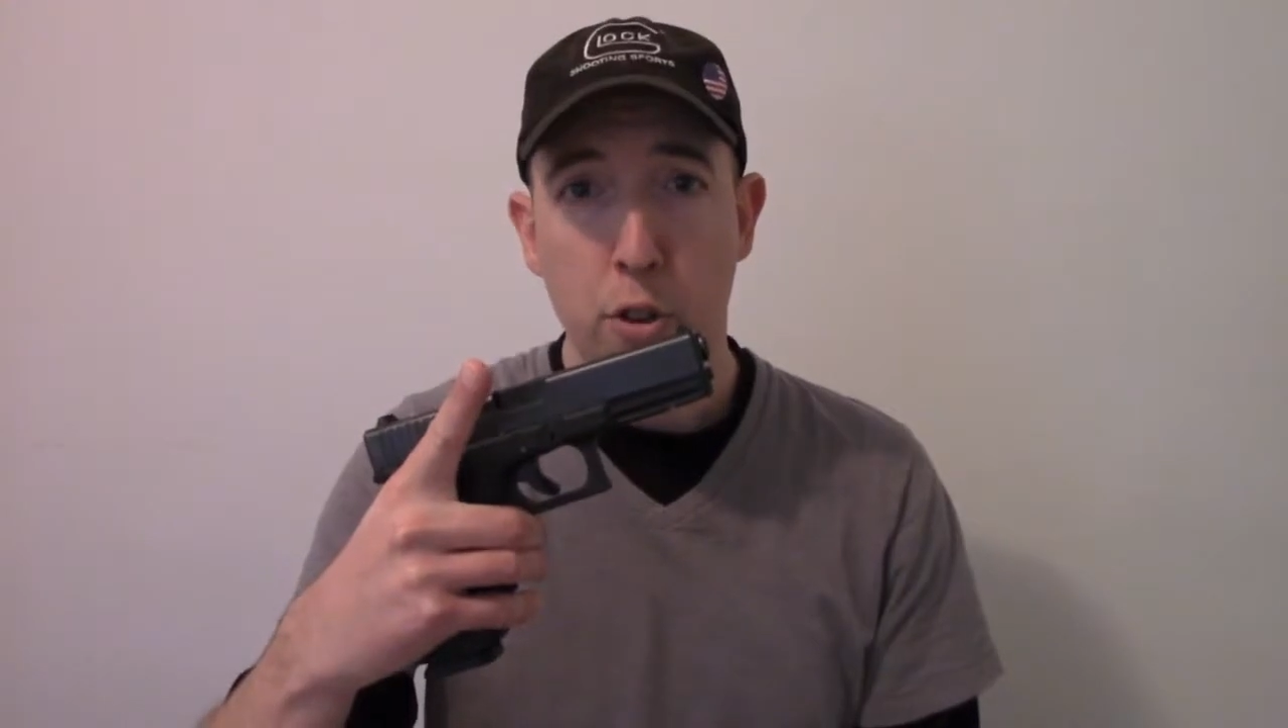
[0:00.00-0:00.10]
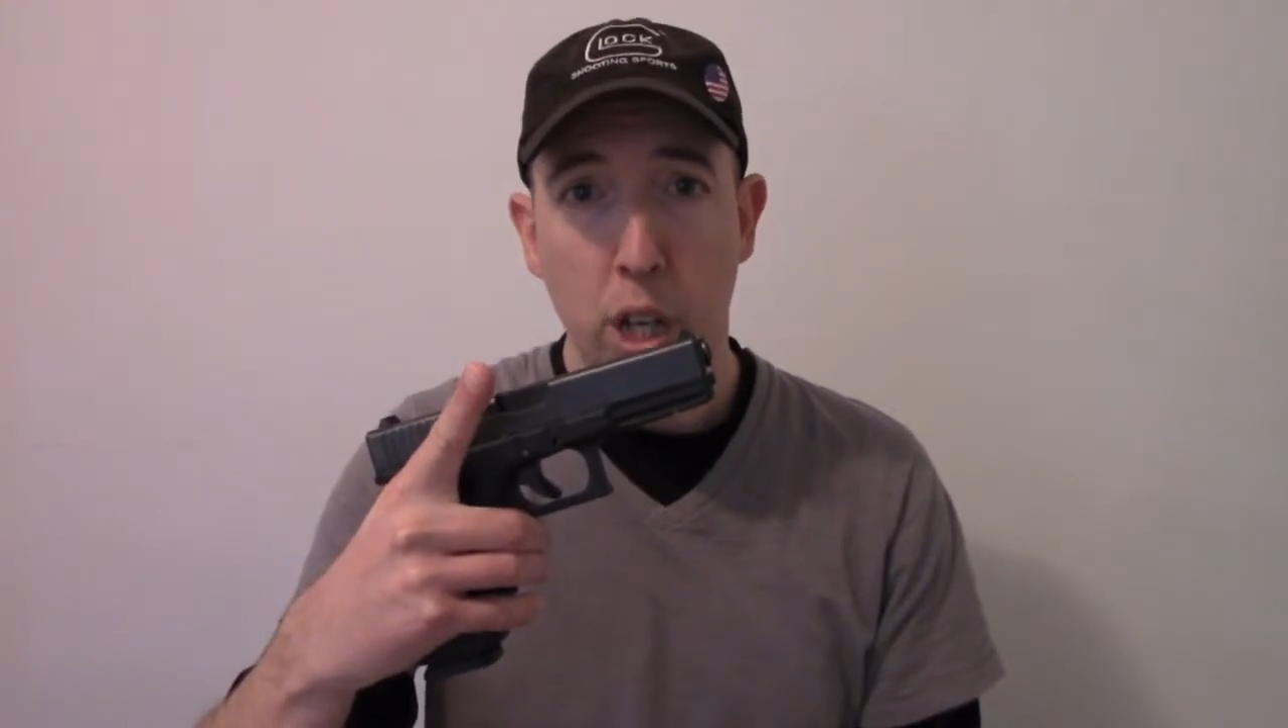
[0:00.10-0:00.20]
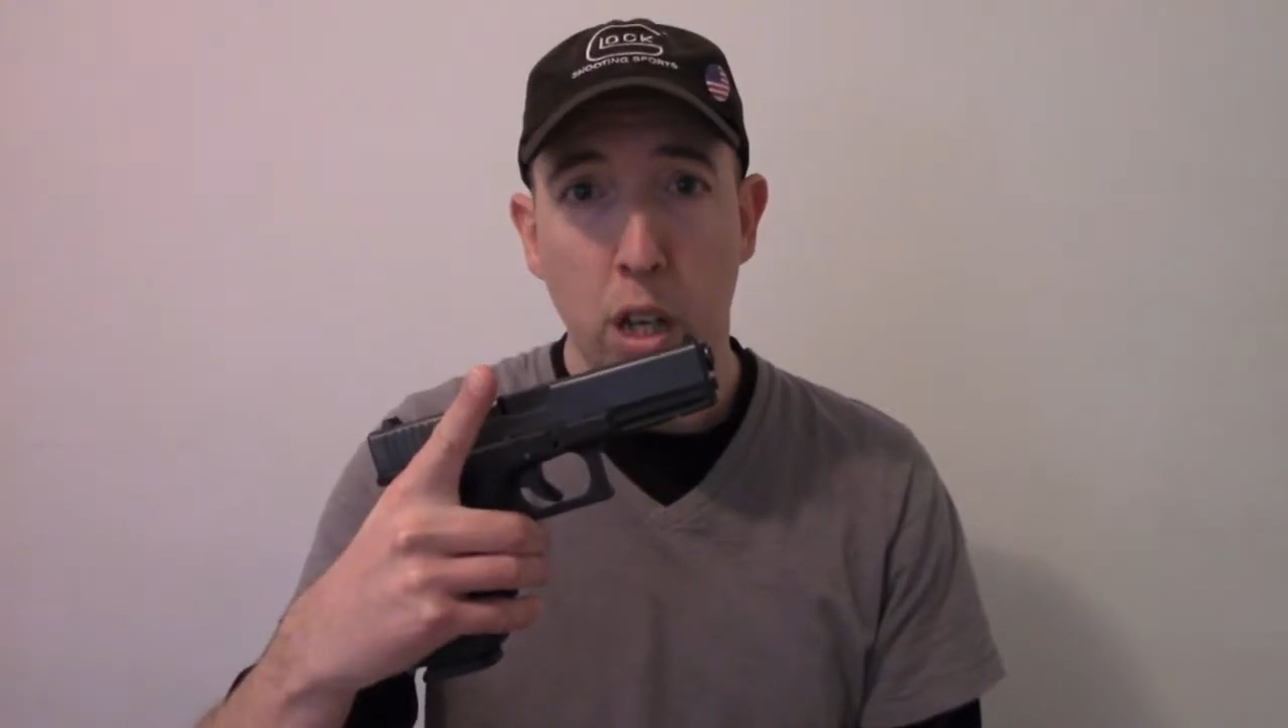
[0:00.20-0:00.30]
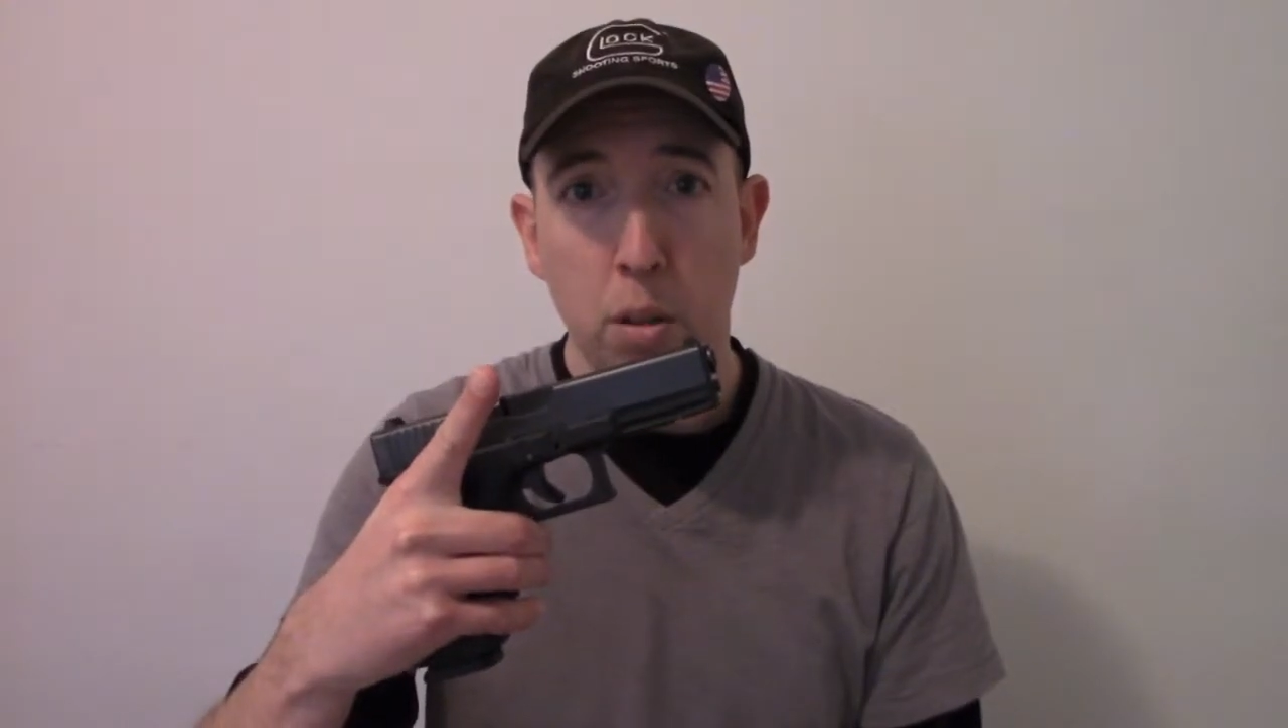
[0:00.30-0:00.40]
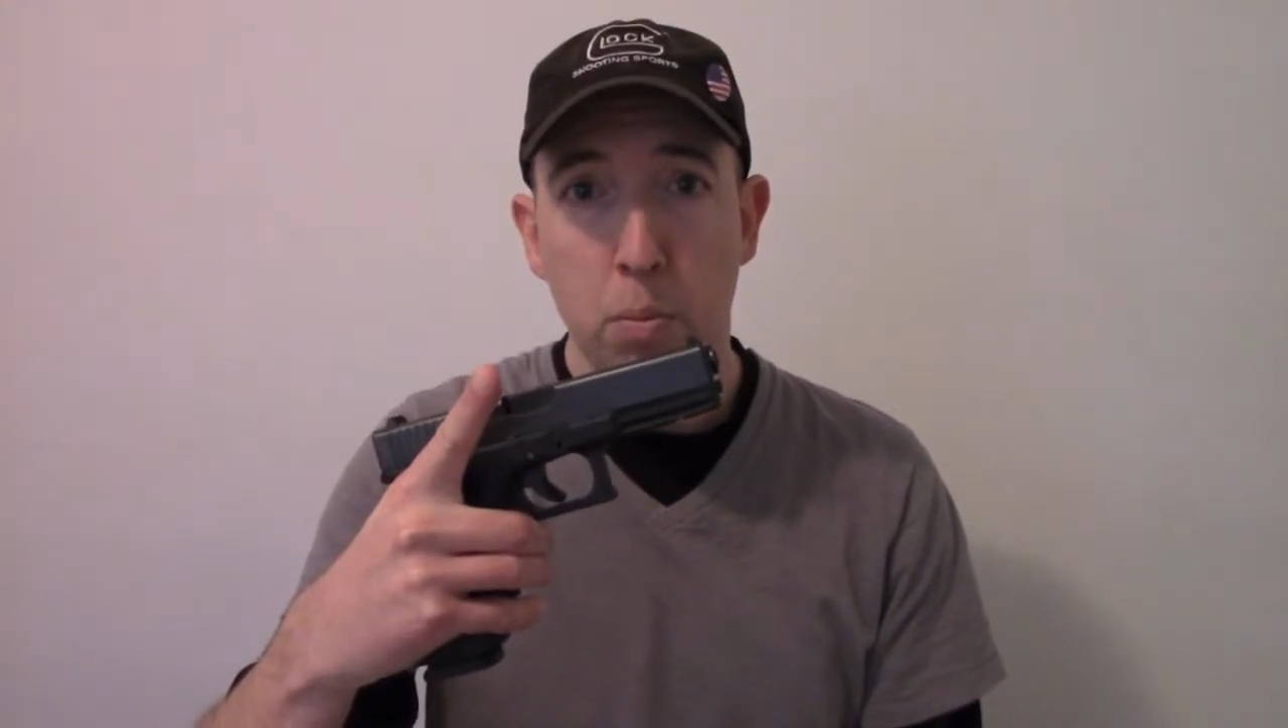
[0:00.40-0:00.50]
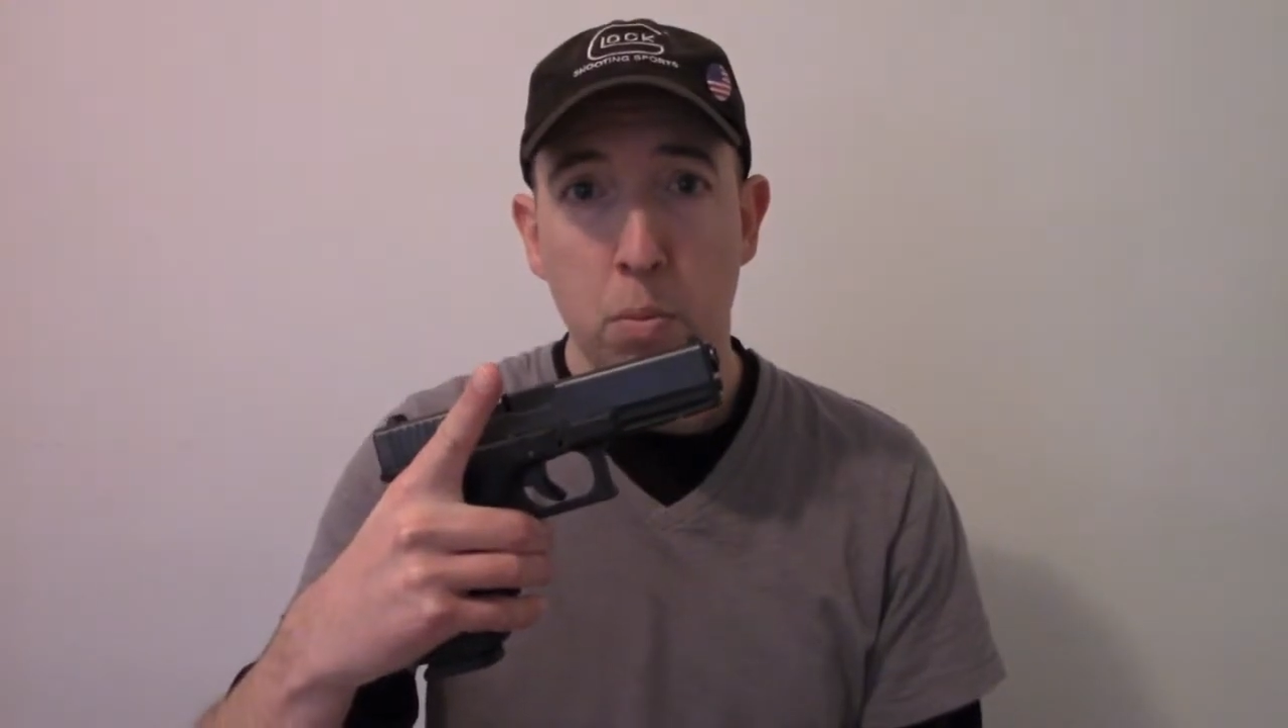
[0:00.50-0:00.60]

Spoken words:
trigger,